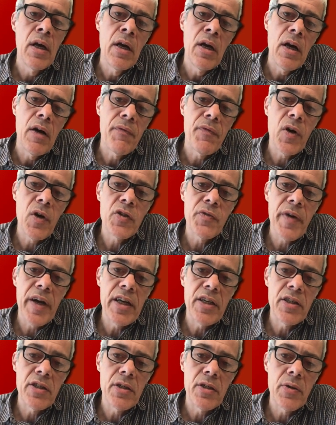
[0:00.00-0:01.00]
a phosphate
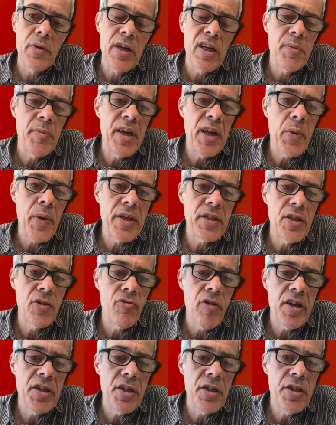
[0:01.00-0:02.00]
to an amino acid
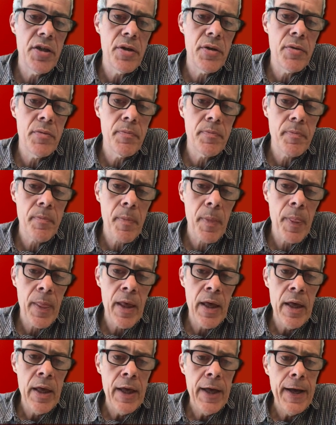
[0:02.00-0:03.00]
residue.
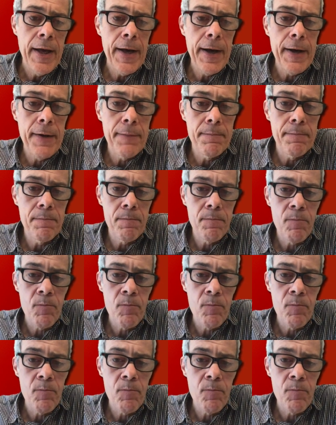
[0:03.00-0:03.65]
Um,